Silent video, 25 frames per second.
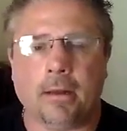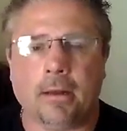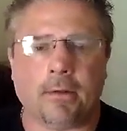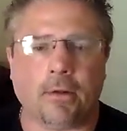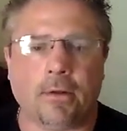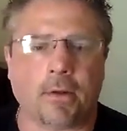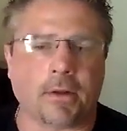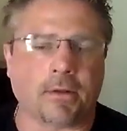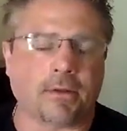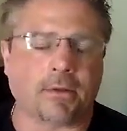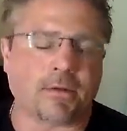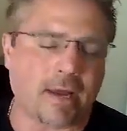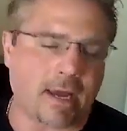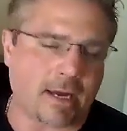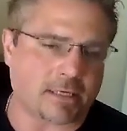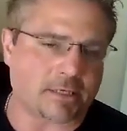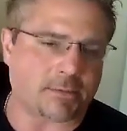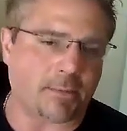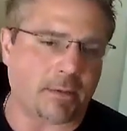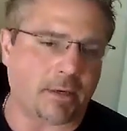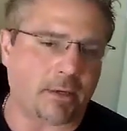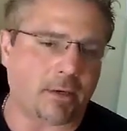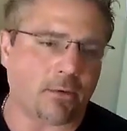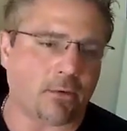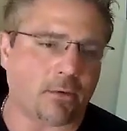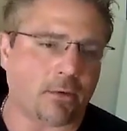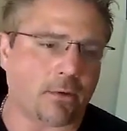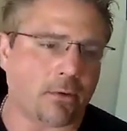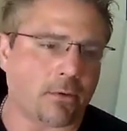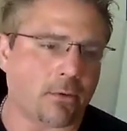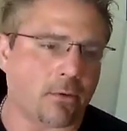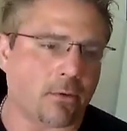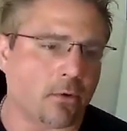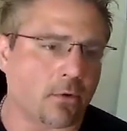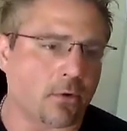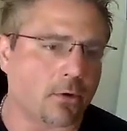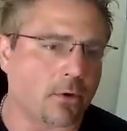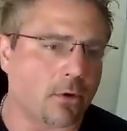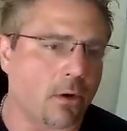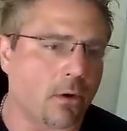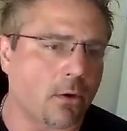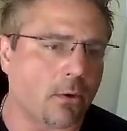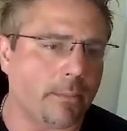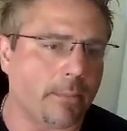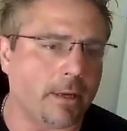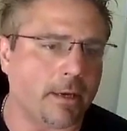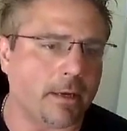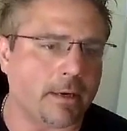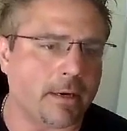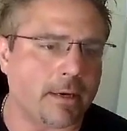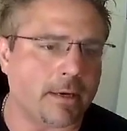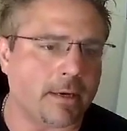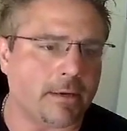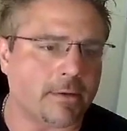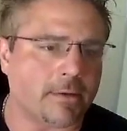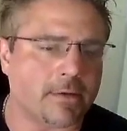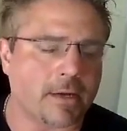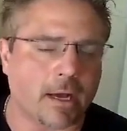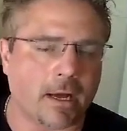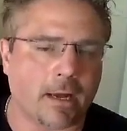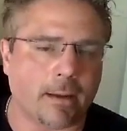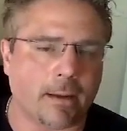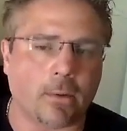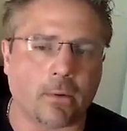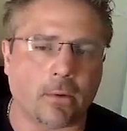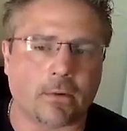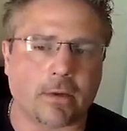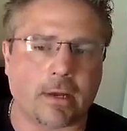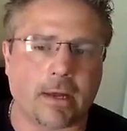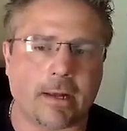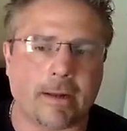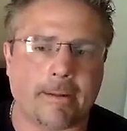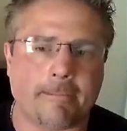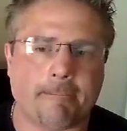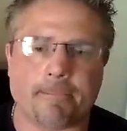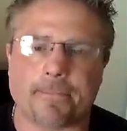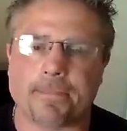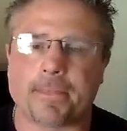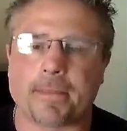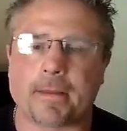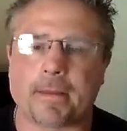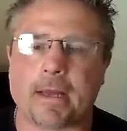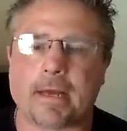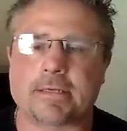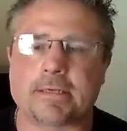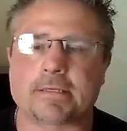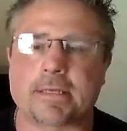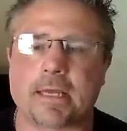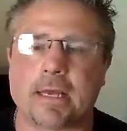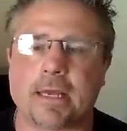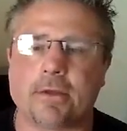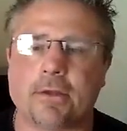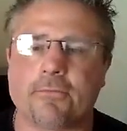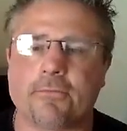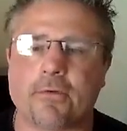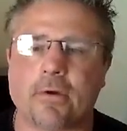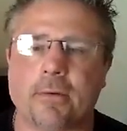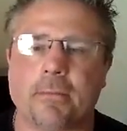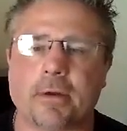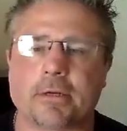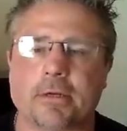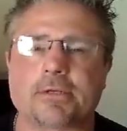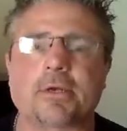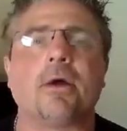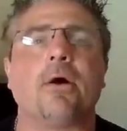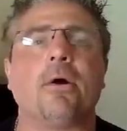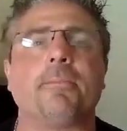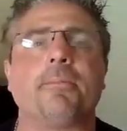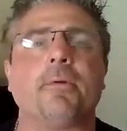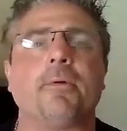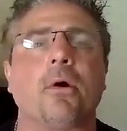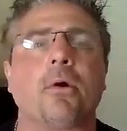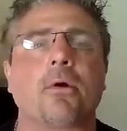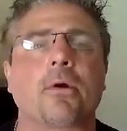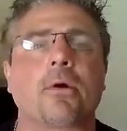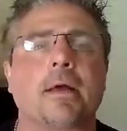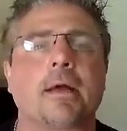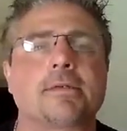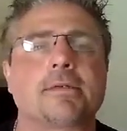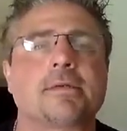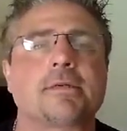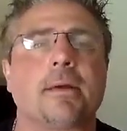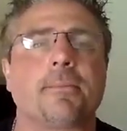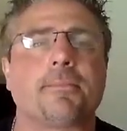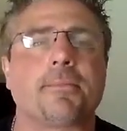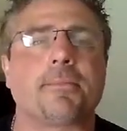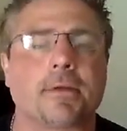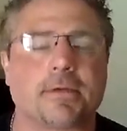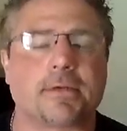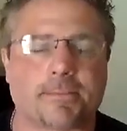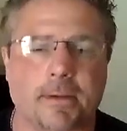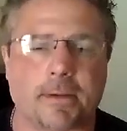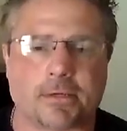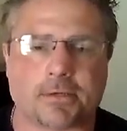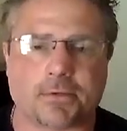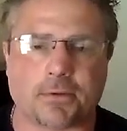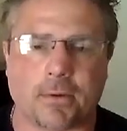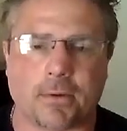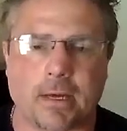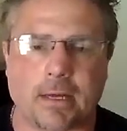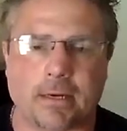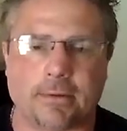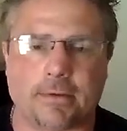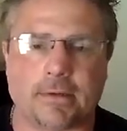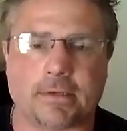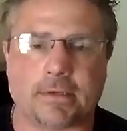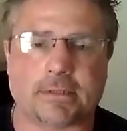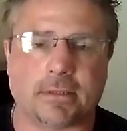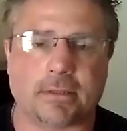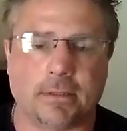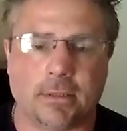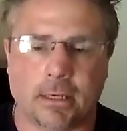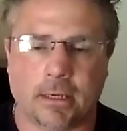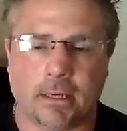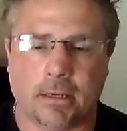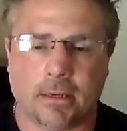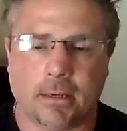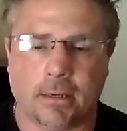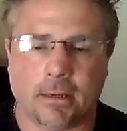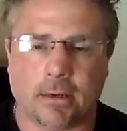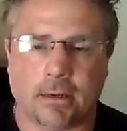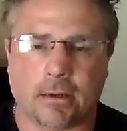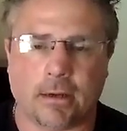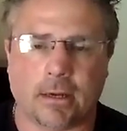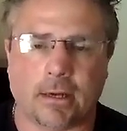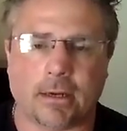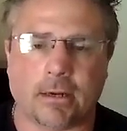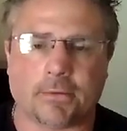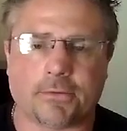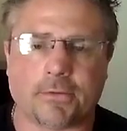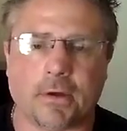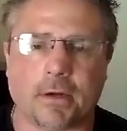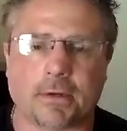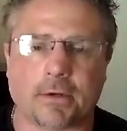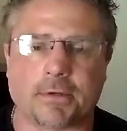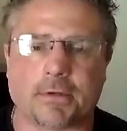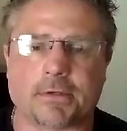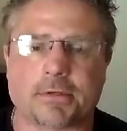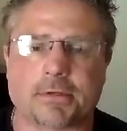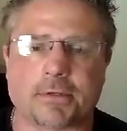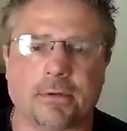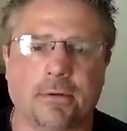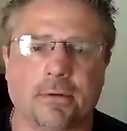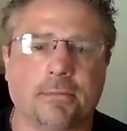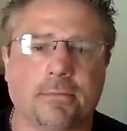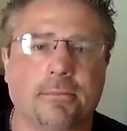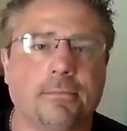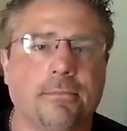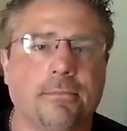You can text me or call me at any time, okay? Guys, thank you very much. I hope you all got something special out of this. All right, I'll talk to you soon.